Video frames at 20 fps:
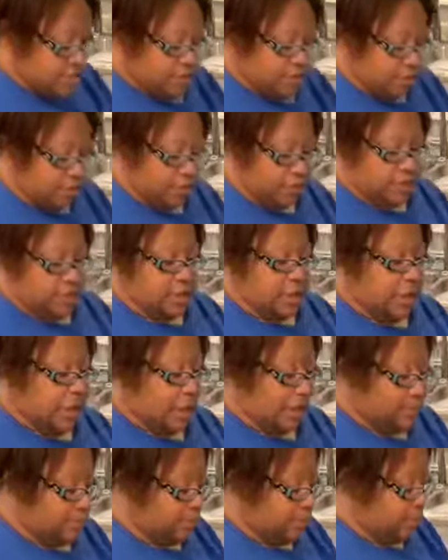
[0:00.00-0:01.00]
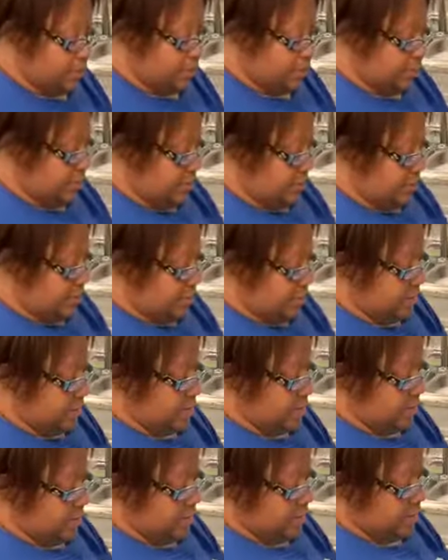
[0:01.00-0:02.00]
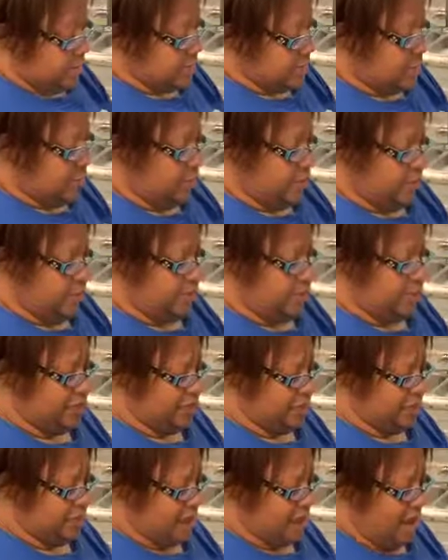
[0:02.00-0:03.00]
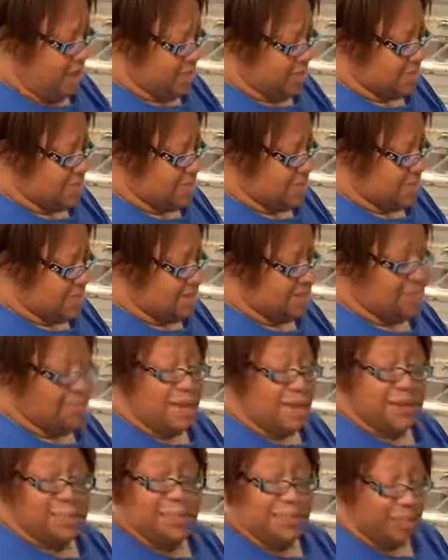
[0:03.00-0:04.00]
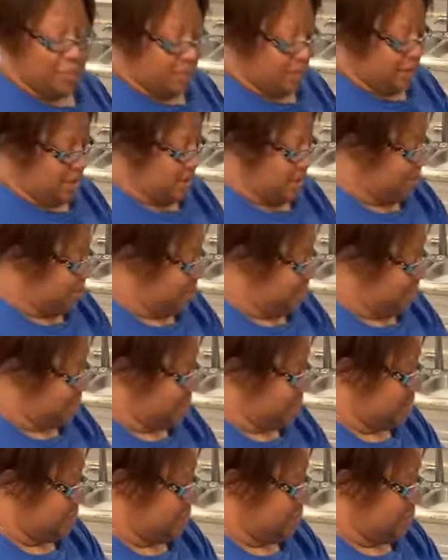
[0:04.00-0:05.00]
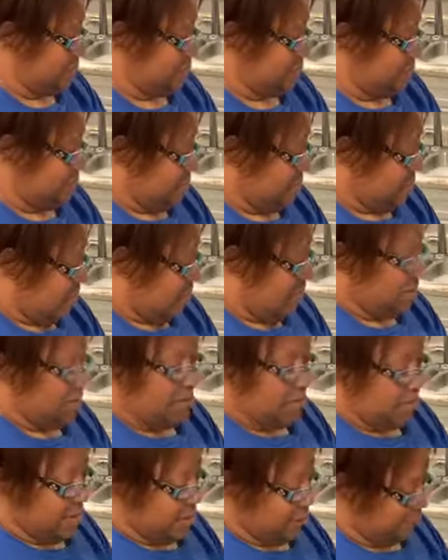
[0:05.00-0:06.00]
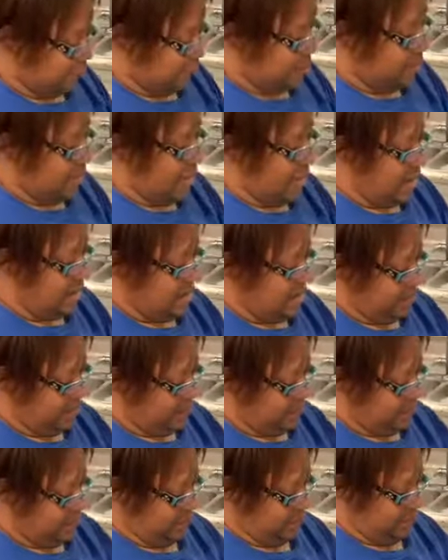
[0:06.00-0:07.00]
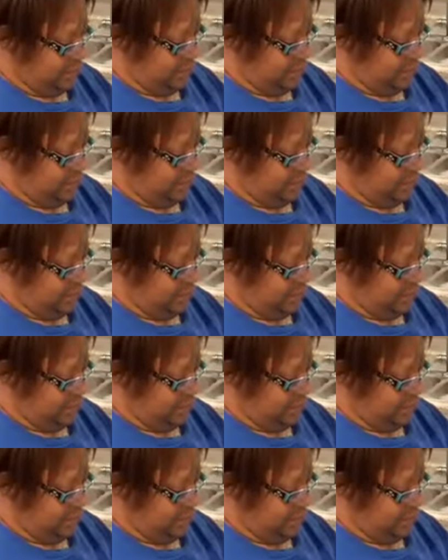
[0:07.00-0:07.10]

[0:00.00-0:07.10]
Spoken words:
the first thing I'm going to do is take this okra, and I would say this is maybe 3 cups. I don't measure a lot here.